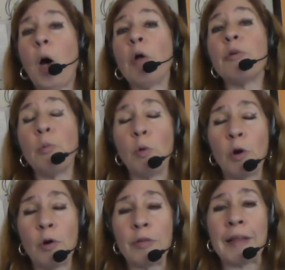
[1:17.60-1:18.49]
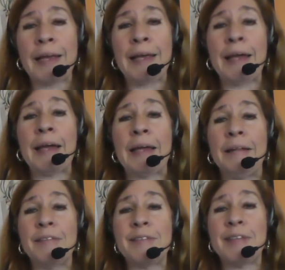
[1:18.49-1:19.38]
otherworldly, it
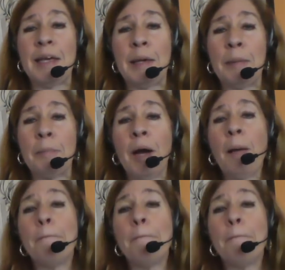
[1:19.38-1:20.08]
can seem